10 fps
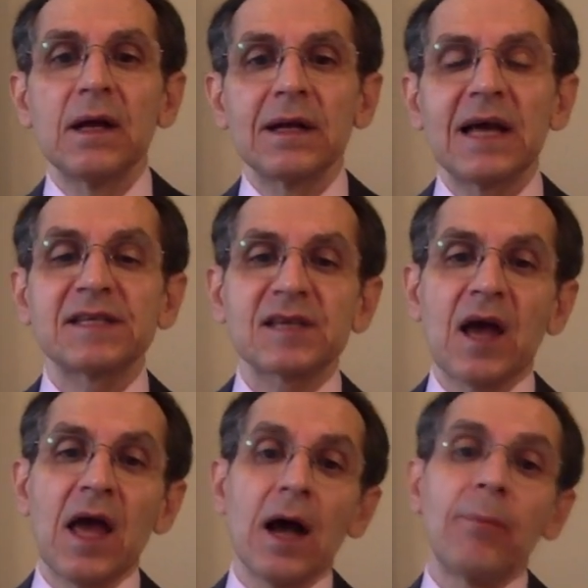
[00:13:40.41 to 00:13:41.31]
Let's
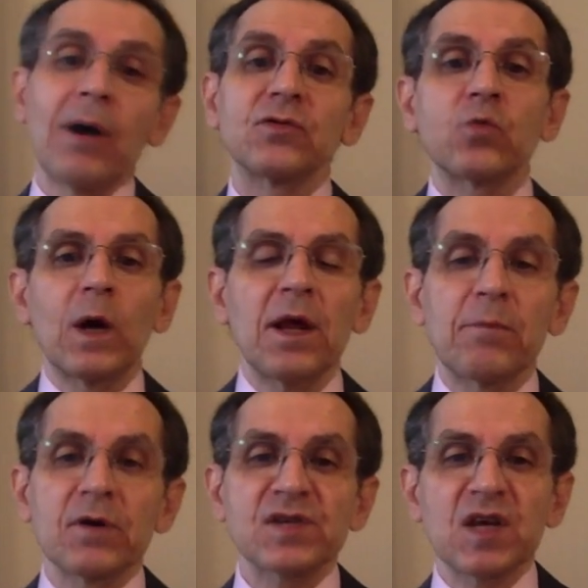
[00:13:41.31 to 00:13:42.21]
say about 20
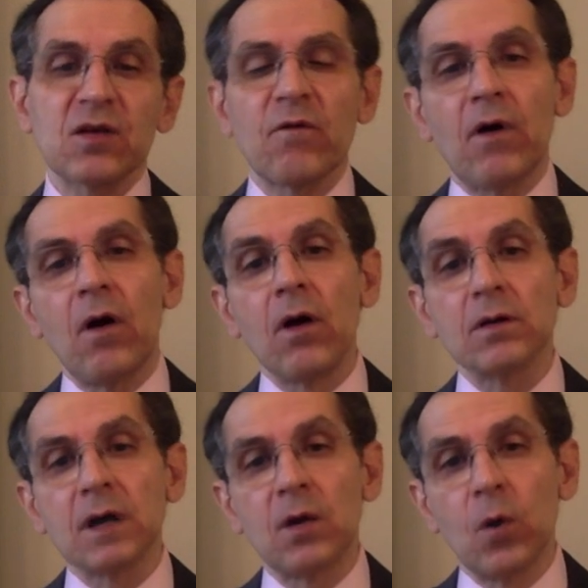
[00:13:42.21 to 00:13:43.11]
percent of all
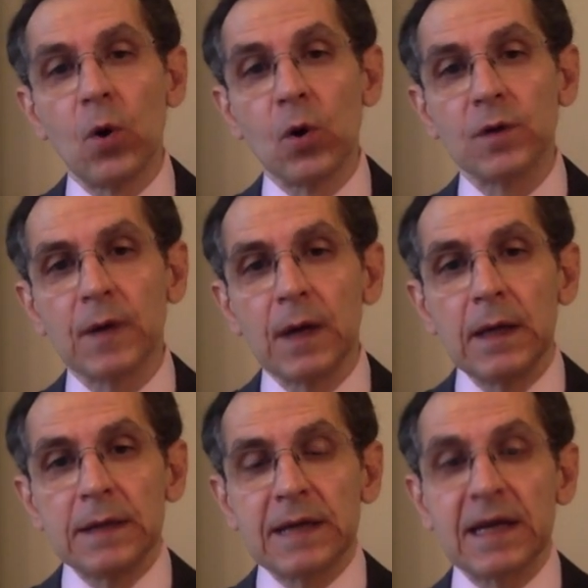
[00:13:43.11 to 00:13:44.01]
the gold
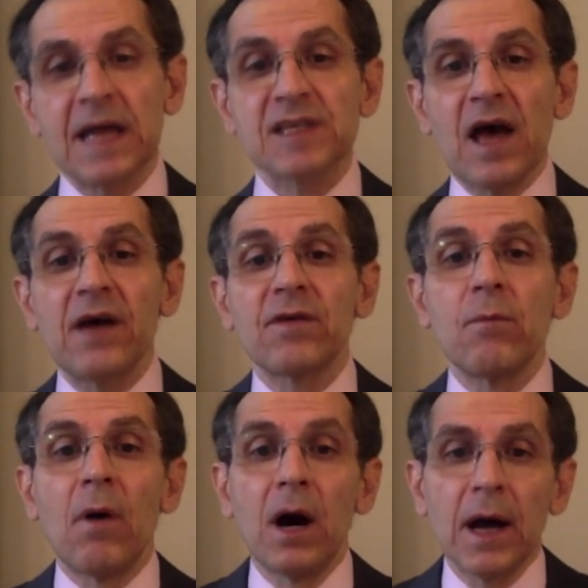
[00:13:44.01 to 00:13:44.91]
that has ever
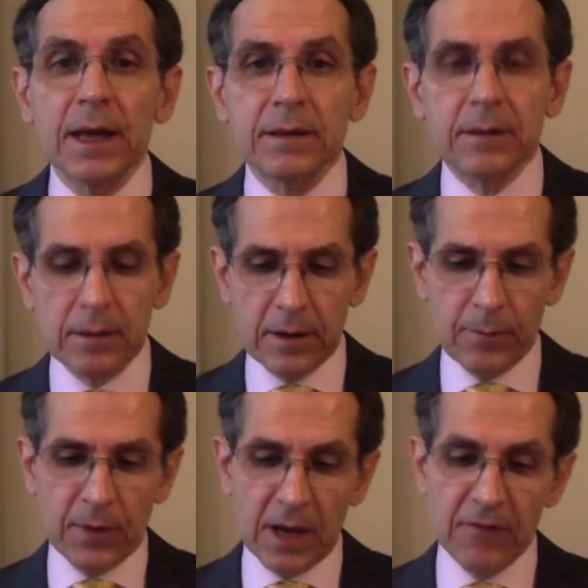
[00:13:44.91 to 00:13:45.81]
mined
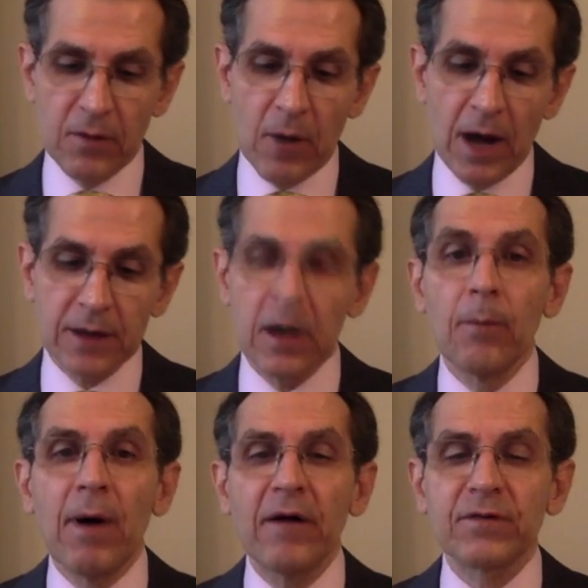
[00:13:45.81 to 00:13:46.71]
been ever mined
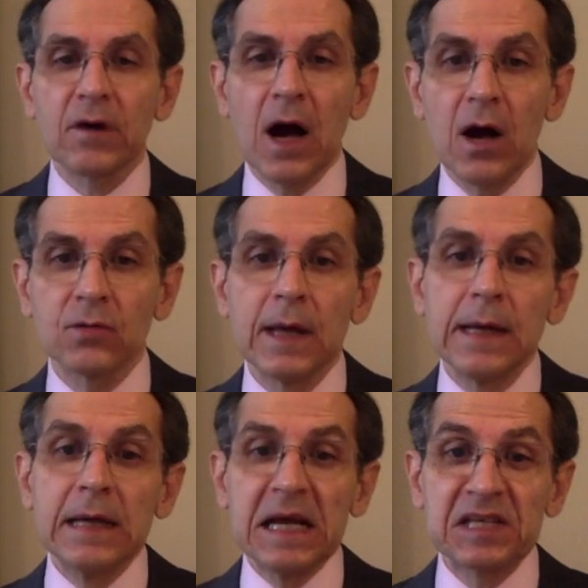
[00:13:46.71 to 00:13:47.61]
above ground.
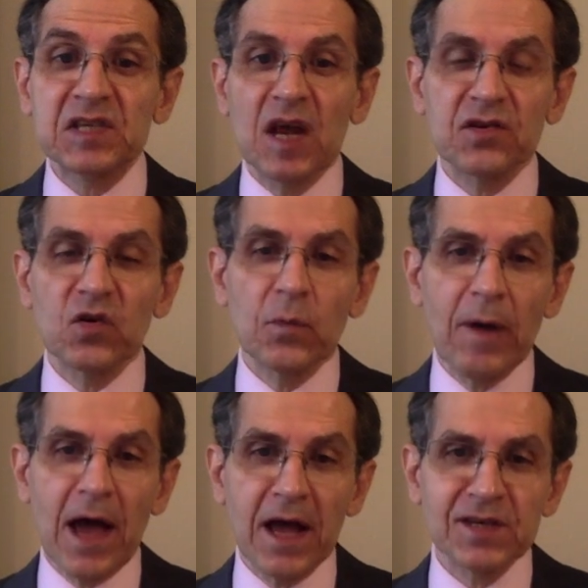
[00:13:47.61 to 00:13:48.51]
It's central
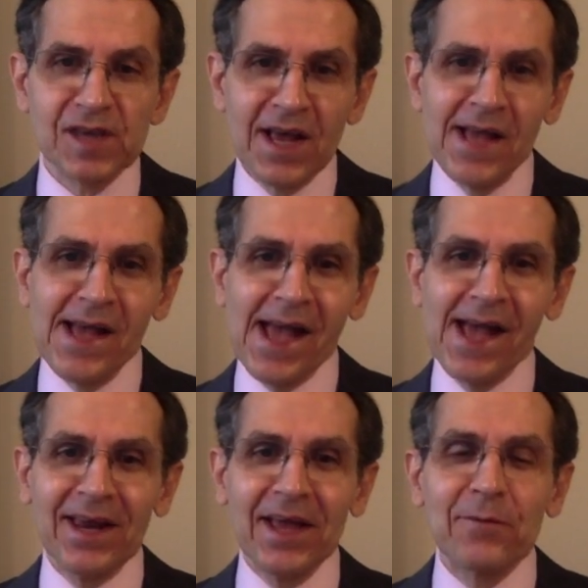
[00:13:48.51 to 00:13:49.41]
banks,
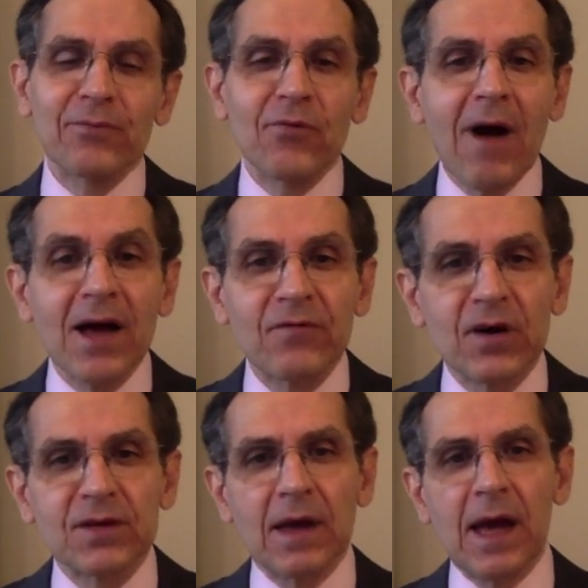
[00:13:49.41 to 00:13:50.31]
and in
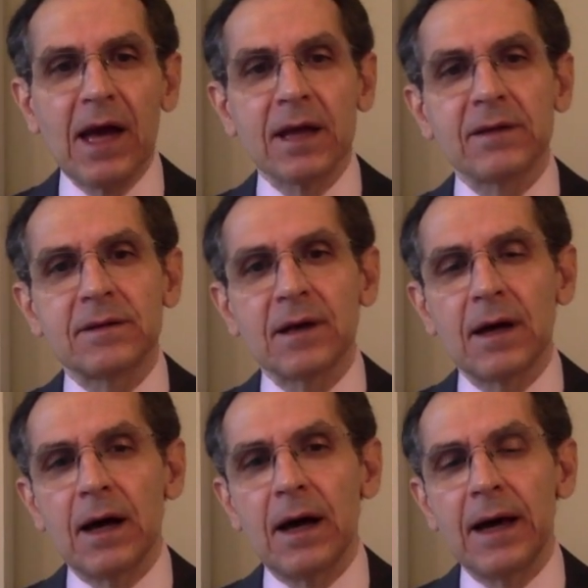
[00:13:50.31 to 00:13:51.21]
private and
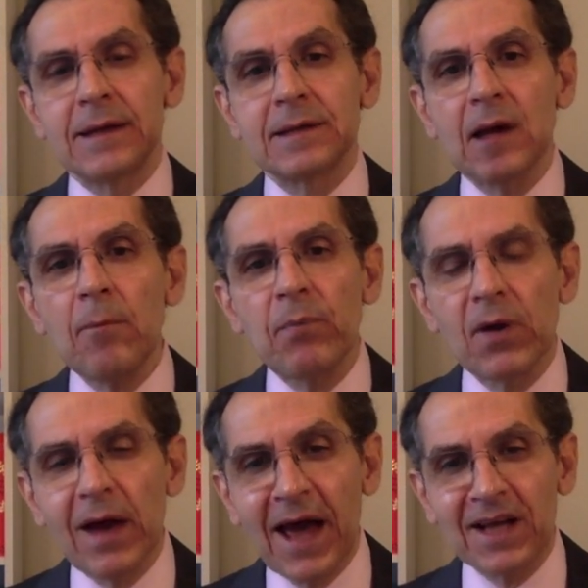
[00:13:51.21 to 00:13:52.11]
and
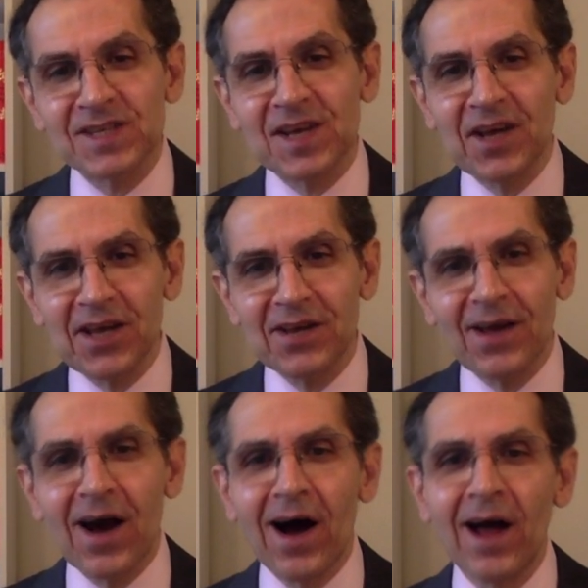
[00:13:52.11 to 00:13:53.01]
temple hands in
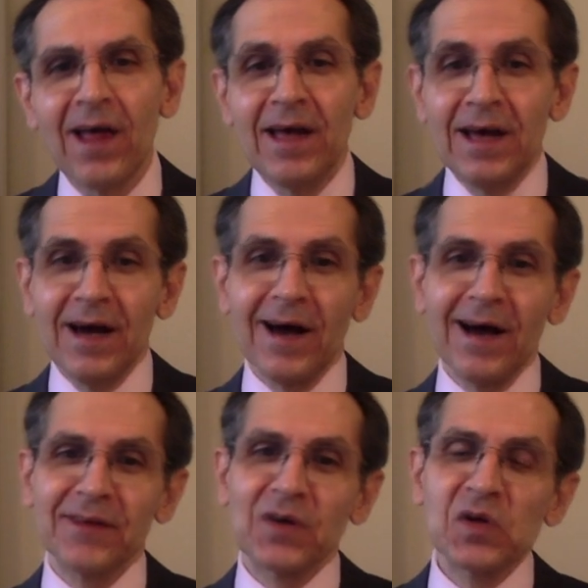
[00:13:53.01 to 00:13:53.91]
India,
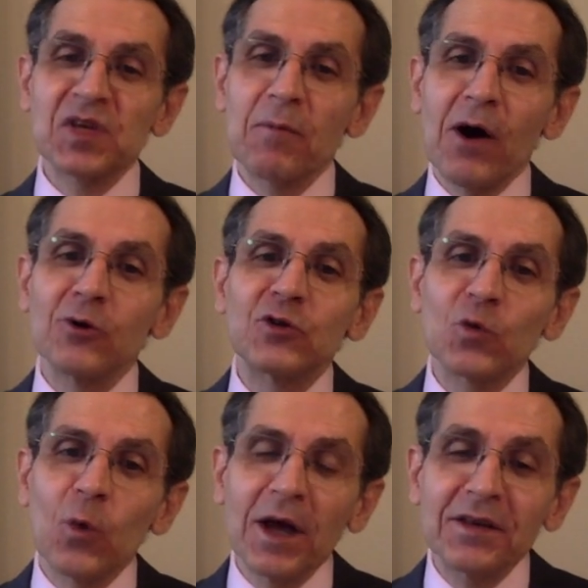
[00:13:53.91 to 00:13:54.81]
there is about
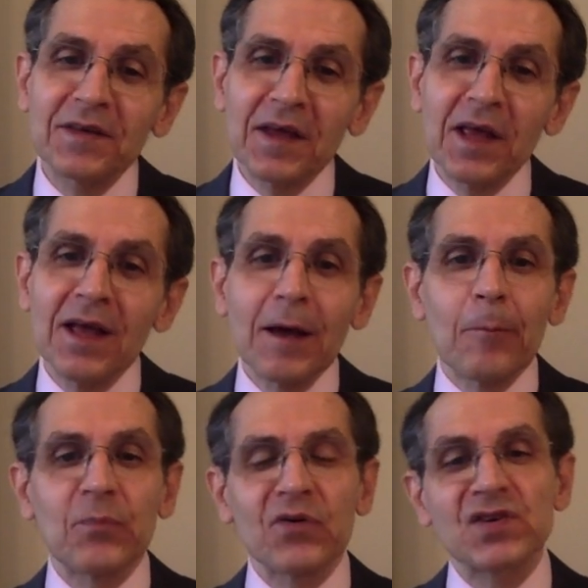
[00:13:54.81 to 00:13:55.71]
20
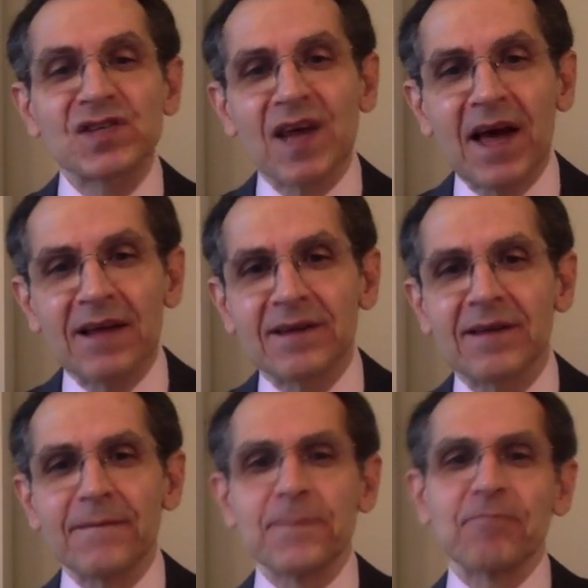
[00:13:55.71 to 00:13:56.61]

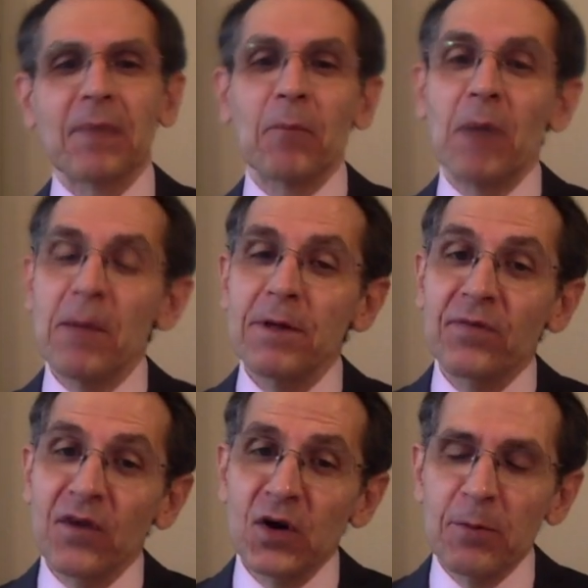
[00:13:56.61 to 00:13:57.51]
percent maybe
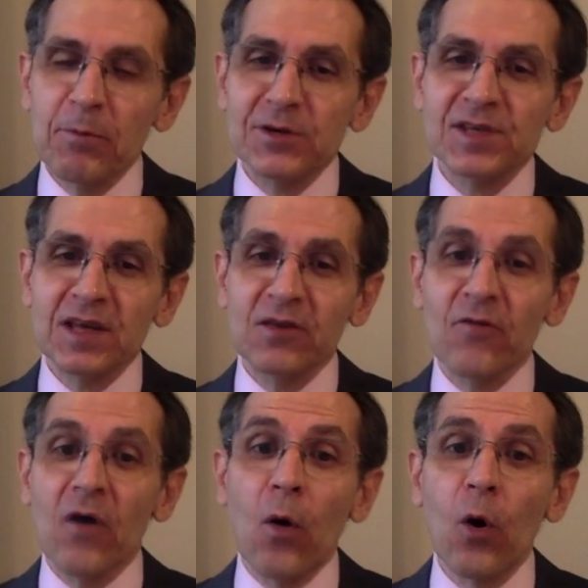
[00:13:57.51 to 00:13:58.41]
30%
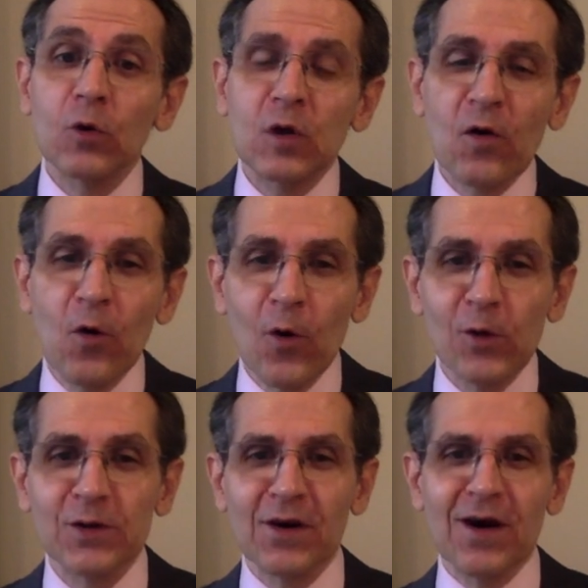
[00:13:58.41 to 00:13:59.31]
of all the
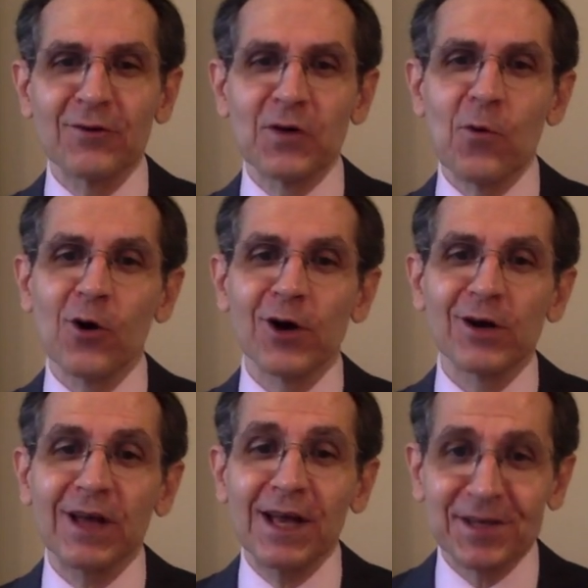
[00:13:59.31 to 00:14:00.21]
gold around the
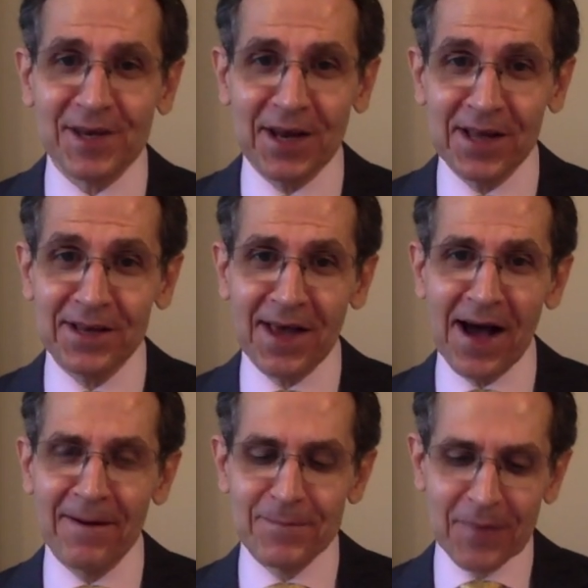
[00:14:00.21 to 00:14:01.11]
world is in
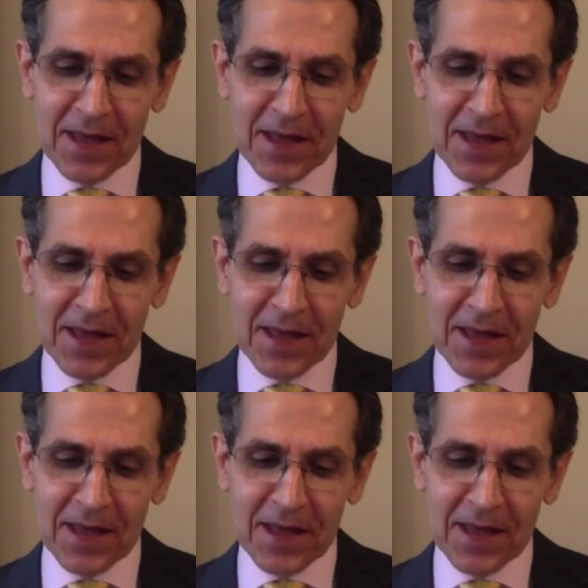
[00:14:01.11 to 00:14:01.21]
India.